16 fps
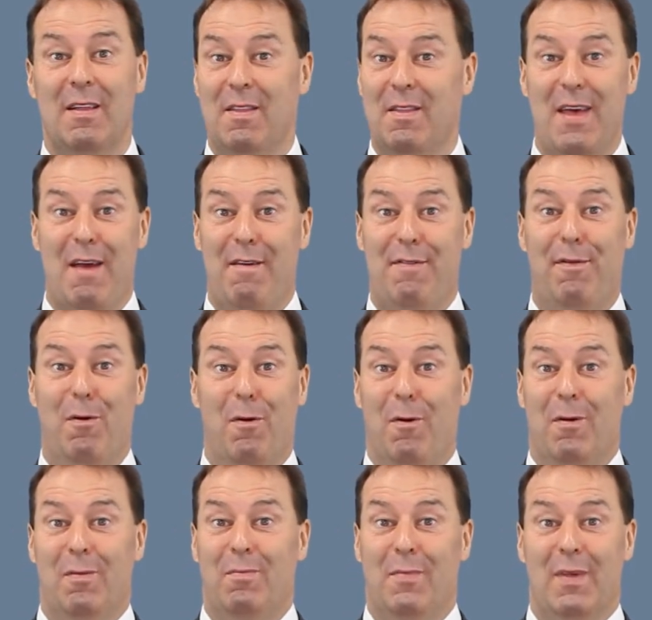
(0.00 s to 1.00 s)

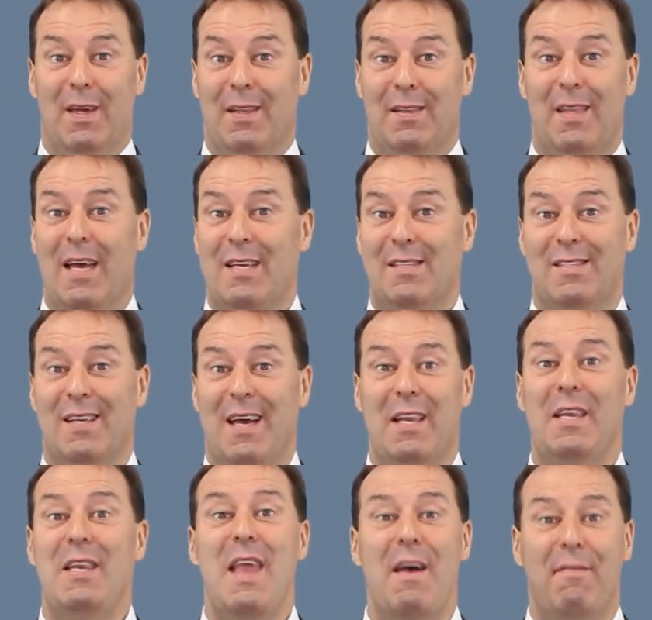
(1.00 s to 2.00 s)
Therefore, there's an
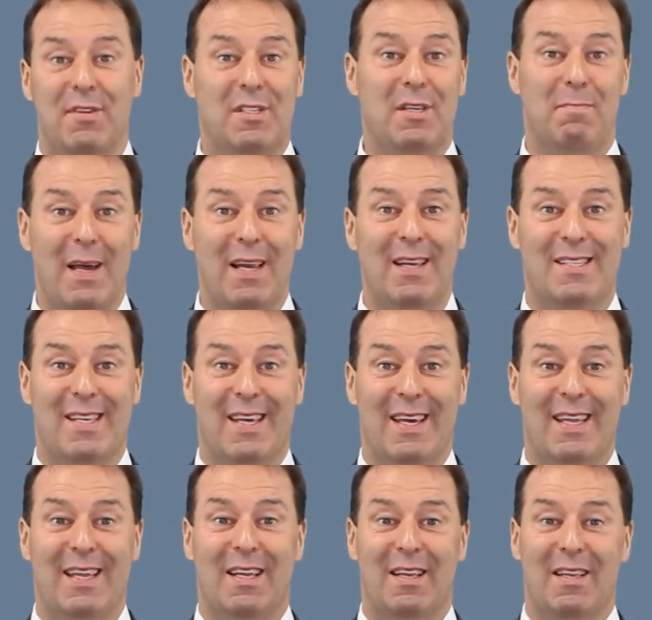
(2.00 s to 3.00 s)

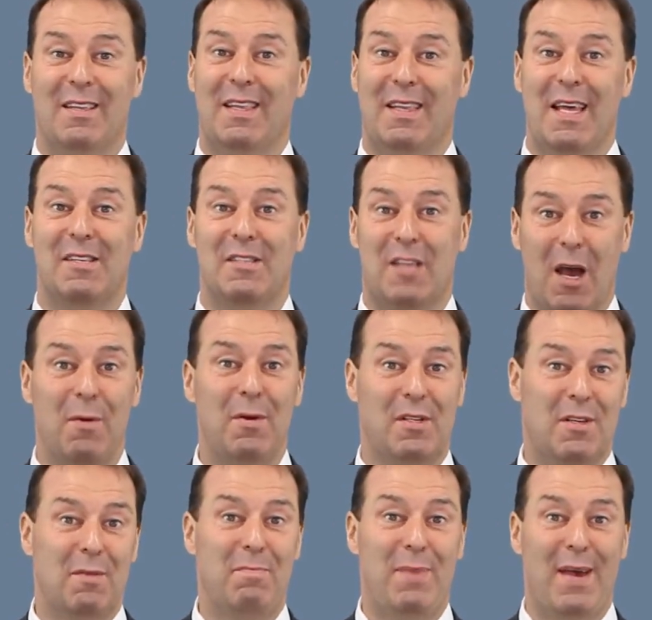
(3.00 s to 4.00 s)
inevitability that there's going
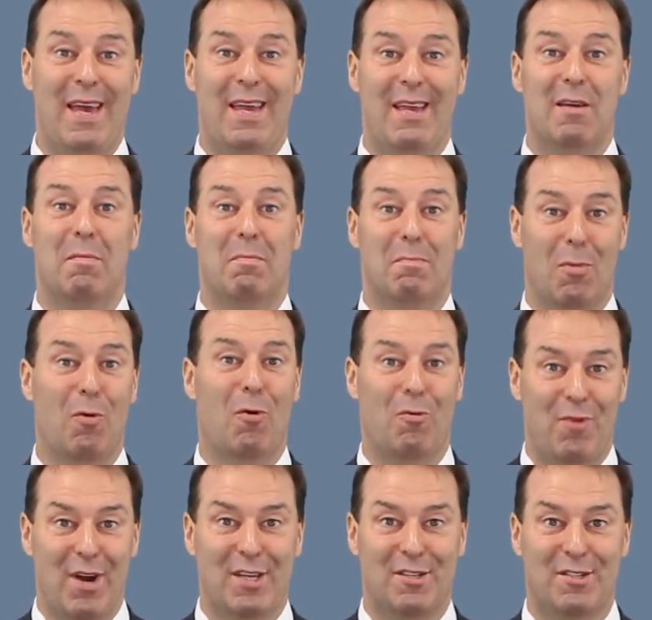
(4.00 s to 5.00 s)
to be more
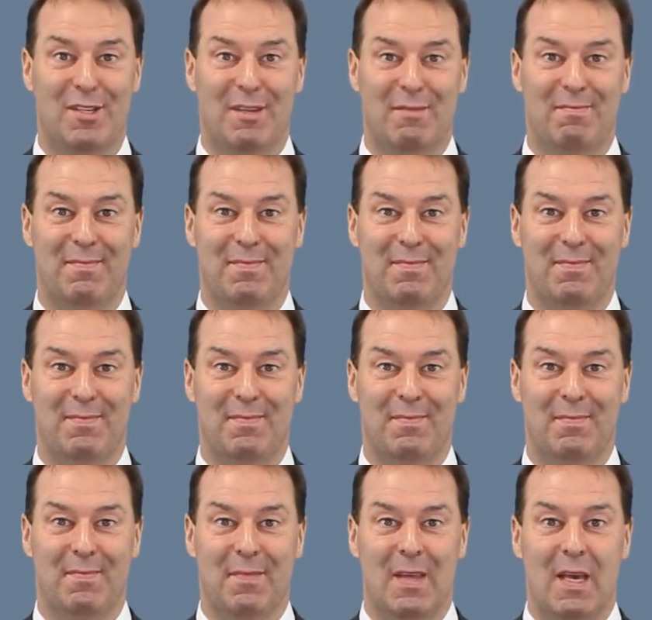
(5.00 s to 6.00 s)
risk.
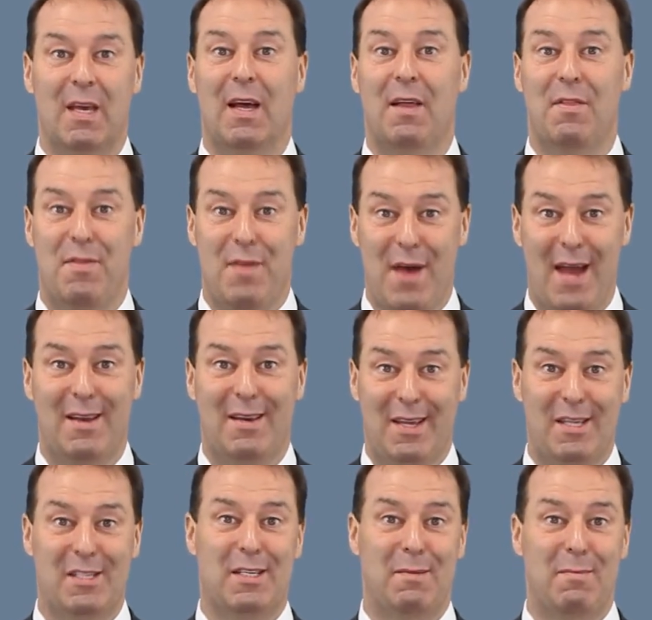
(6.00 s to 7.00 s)
And that
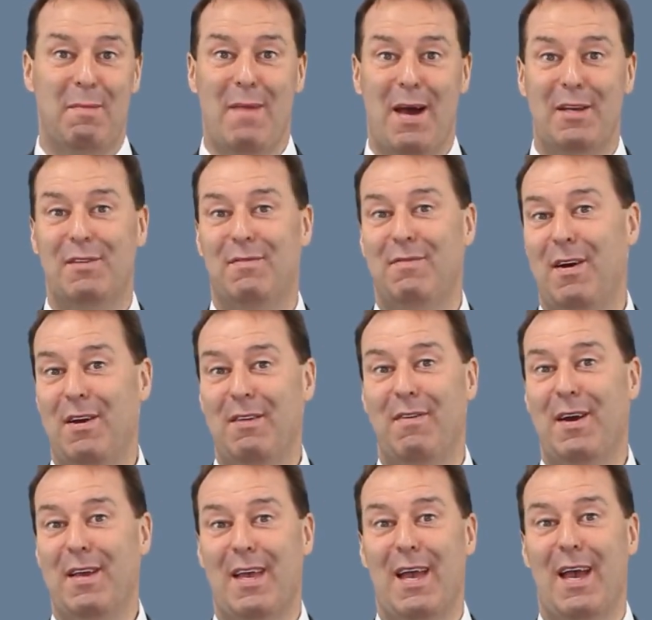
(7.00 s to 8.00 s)
needs to be managed very,
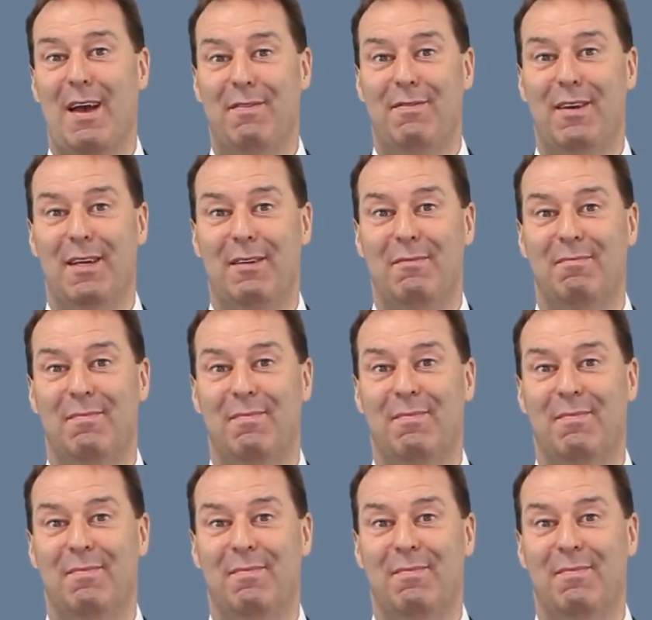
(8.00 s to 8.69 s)
very carefully.